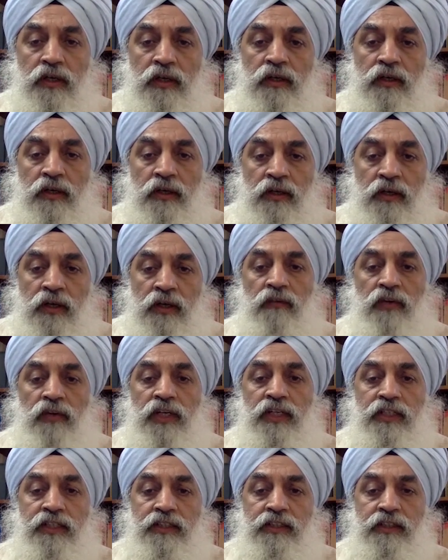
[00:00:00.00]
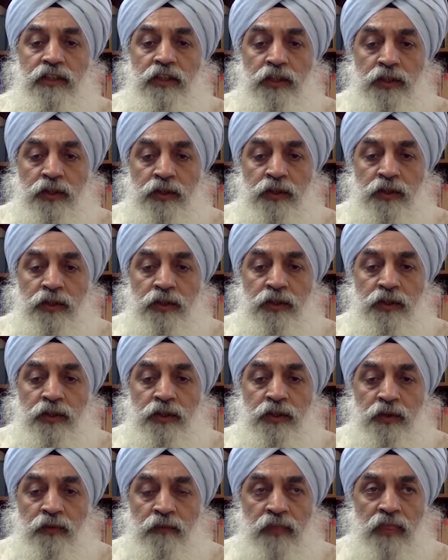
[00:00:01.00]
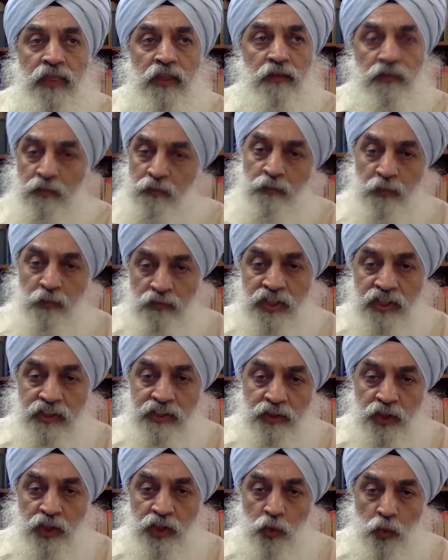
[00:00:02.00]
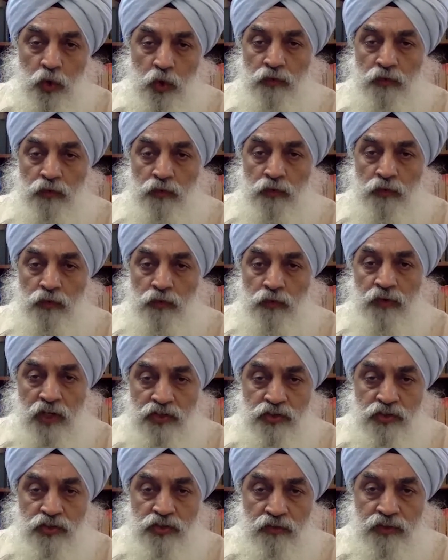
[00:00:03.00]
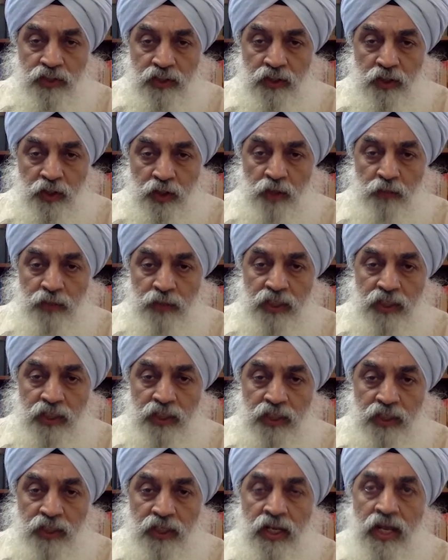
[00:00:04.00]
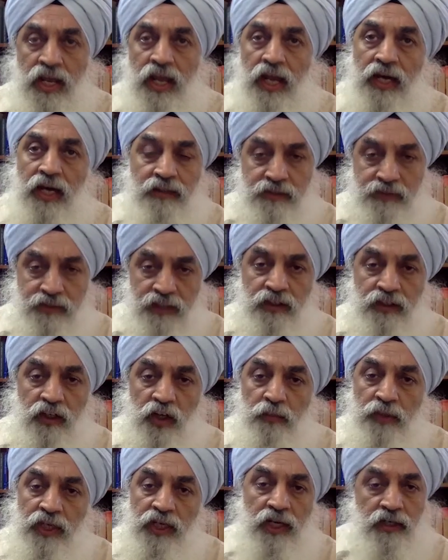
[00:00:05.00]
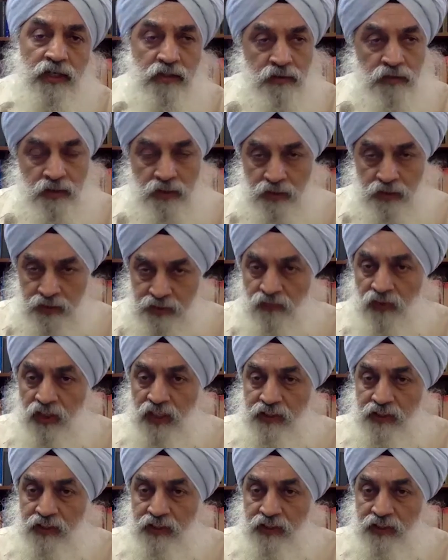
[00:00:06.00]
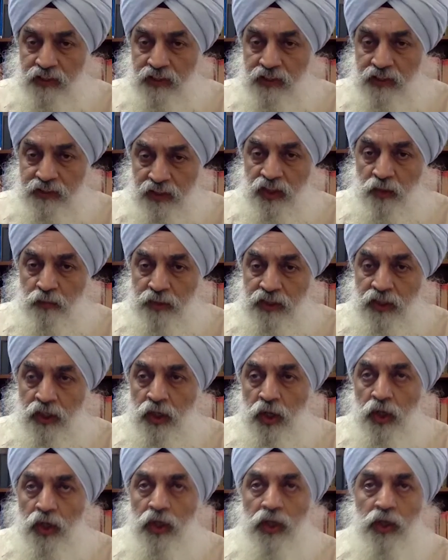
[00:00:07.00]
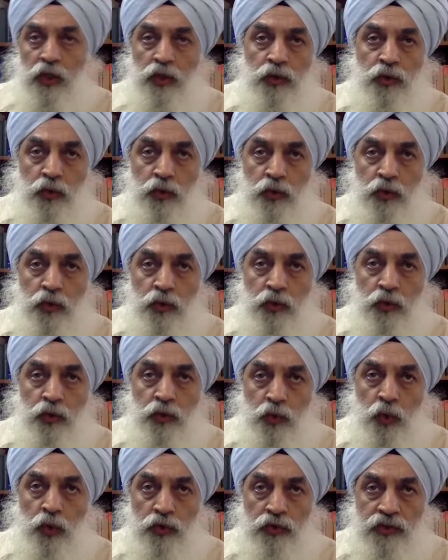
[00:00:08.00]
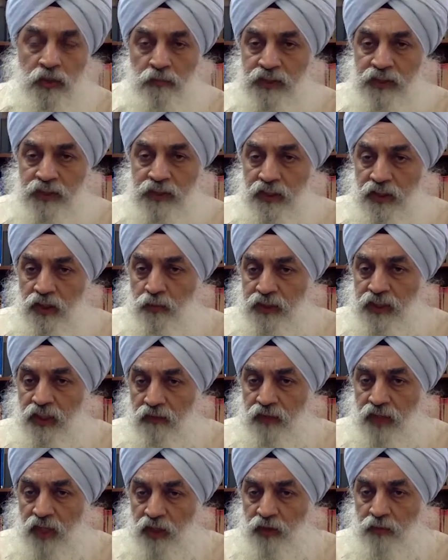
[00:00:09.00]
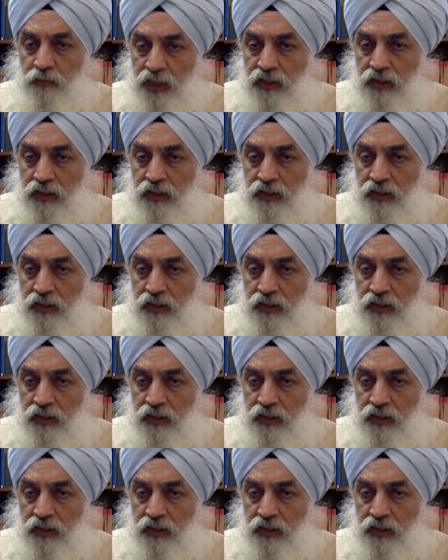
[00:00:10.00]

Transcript: governance, um, which is the core function of the government, and the central government and several state governments. though some state governments have done better than